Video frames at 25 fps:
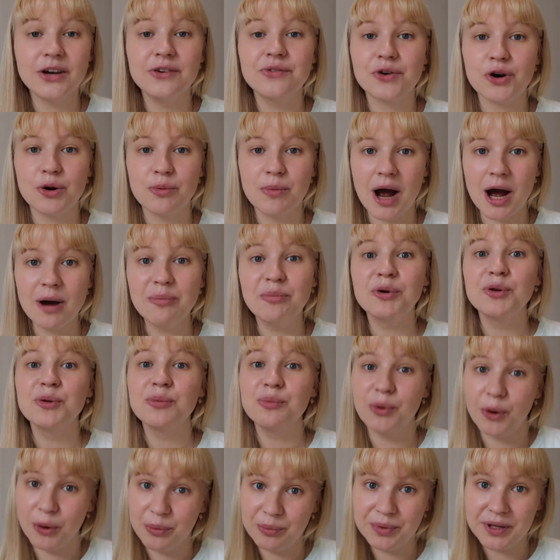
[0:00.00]
From Up
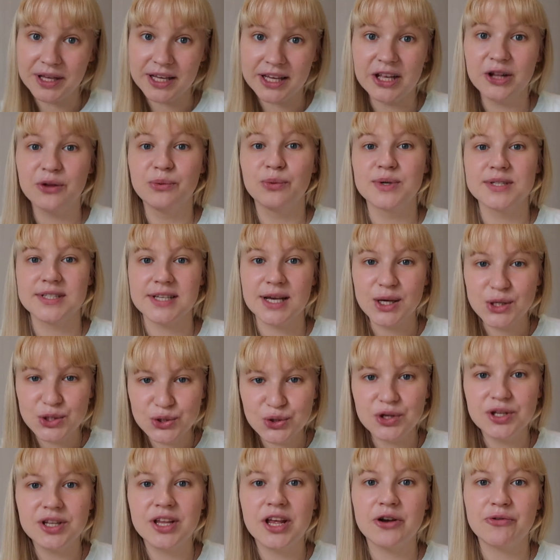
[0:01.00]
on Poppy Hill was
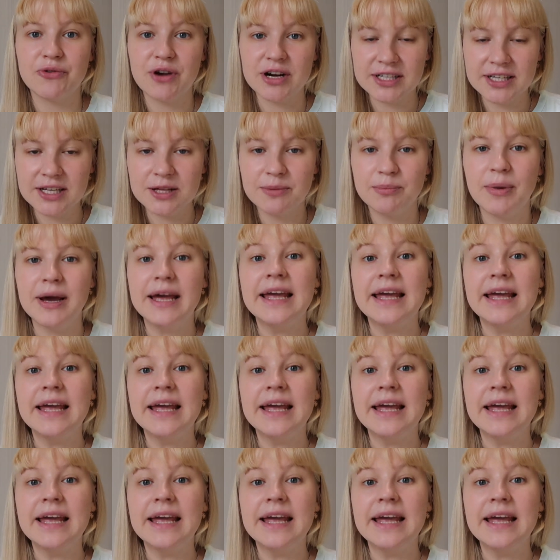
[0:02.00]
actually directed